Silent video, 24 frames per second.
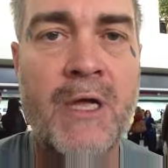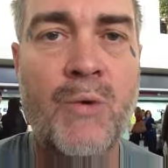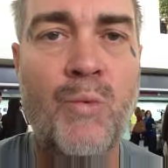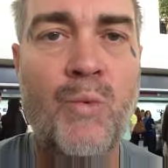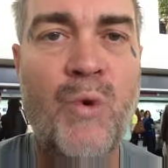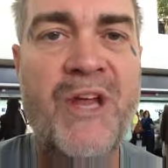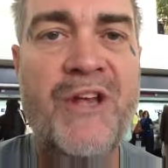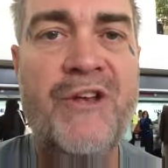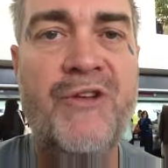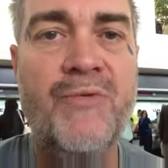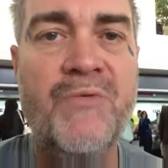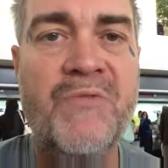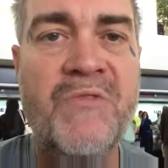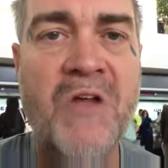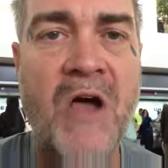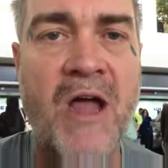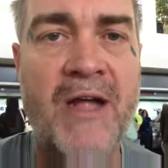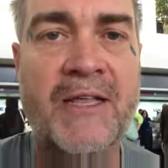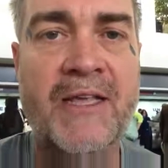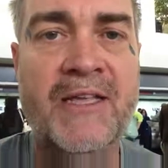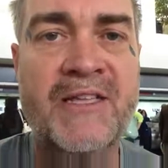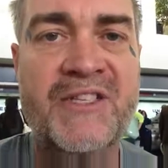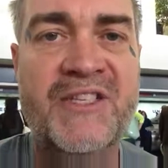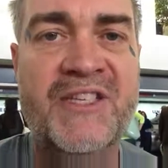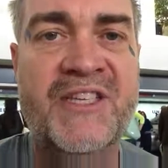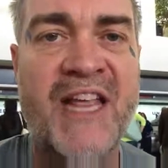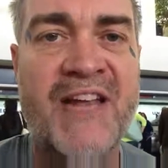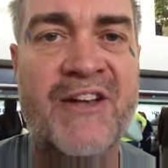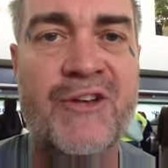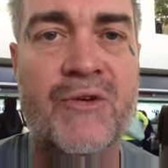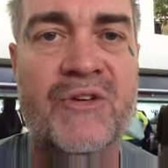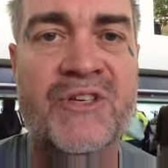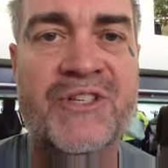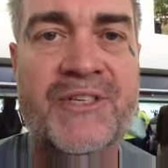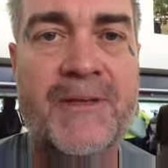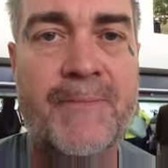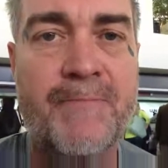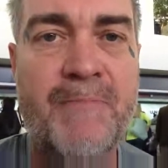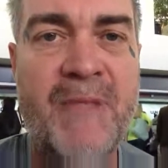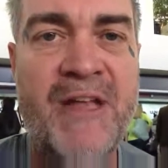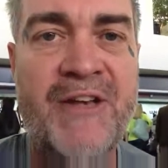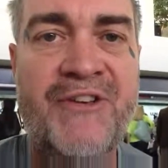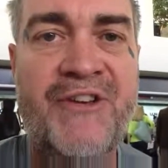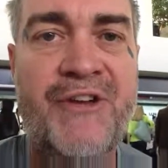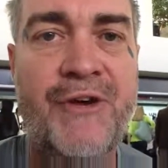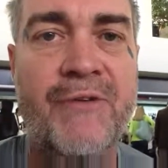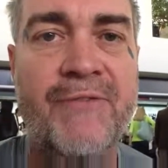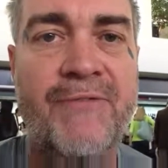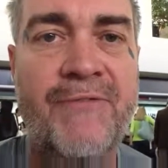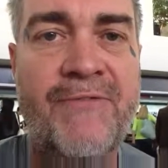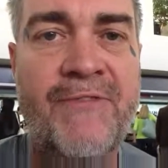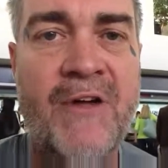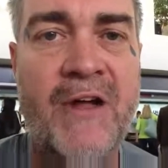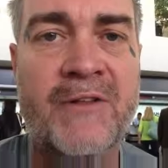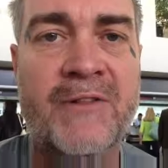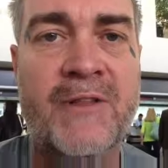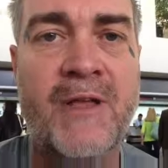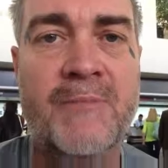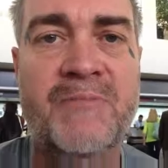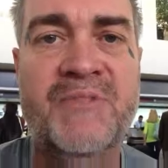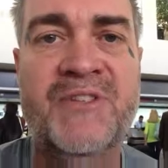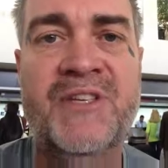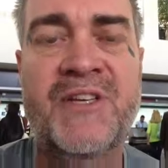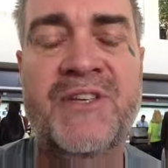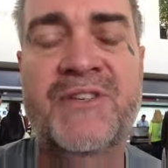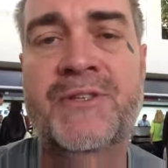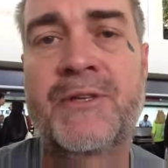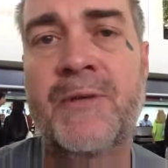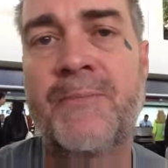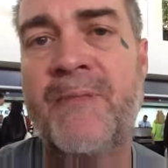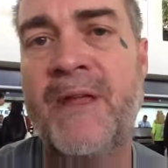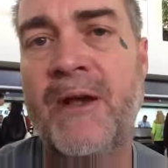We do not consent or submit to your fucked up system.